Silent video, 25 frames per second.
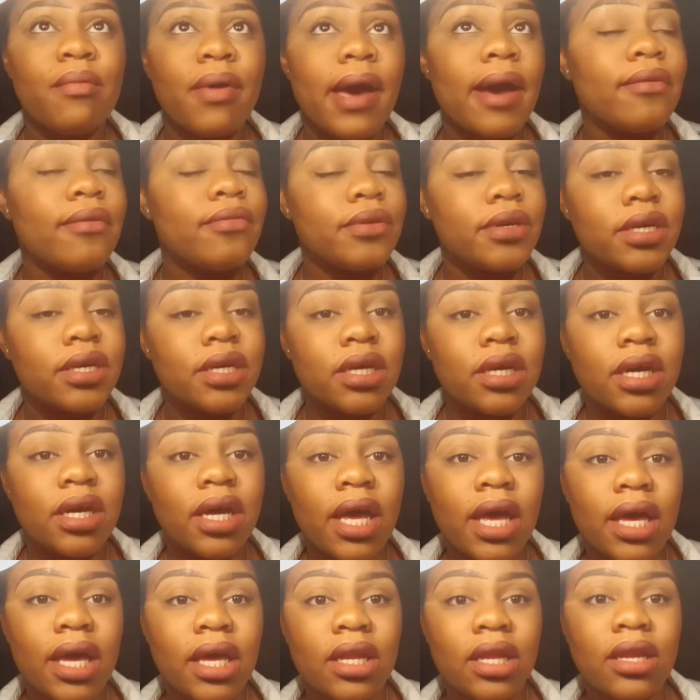
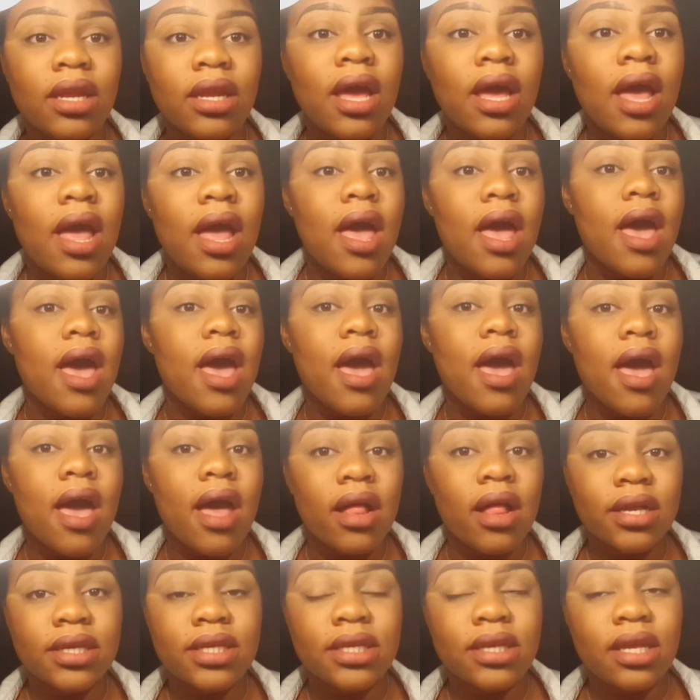Africa, and
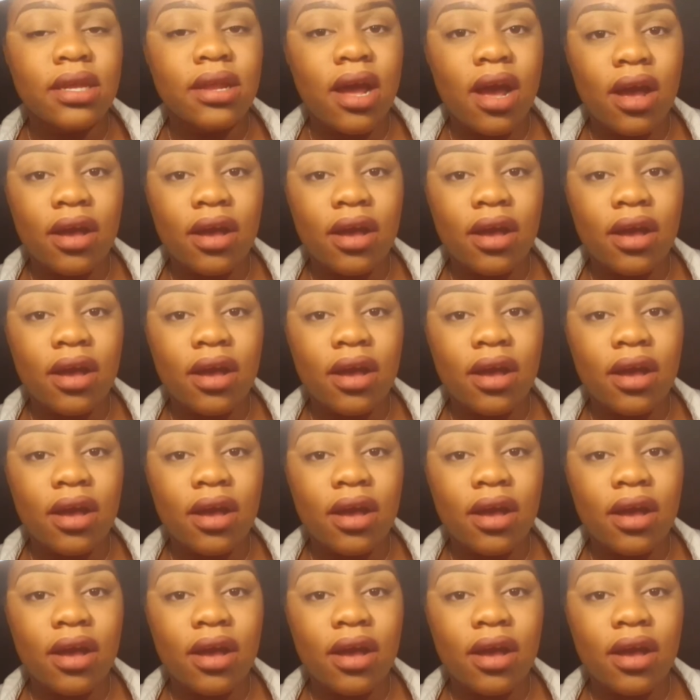El